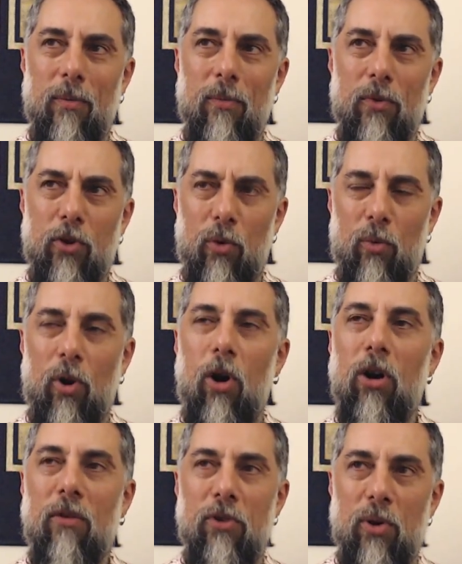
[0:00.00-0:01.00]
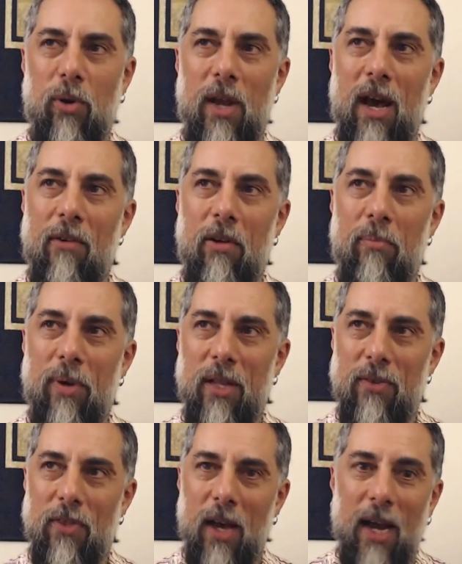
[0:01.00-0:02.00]
you're wrong if you don't have it, but
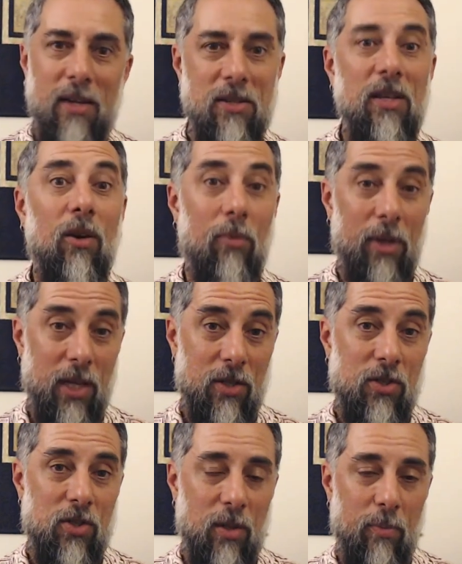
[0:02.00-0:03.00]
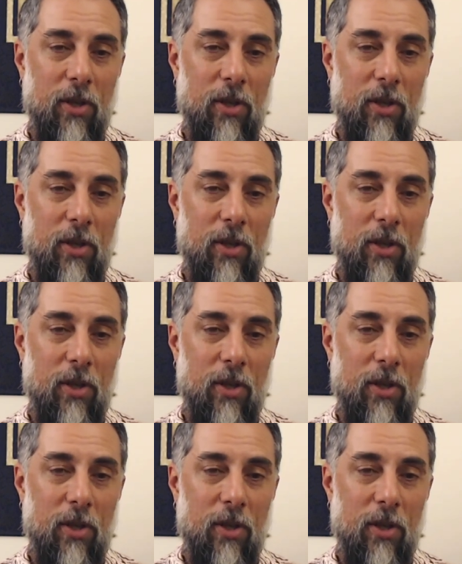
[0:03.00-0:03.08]
it's the ideal relationship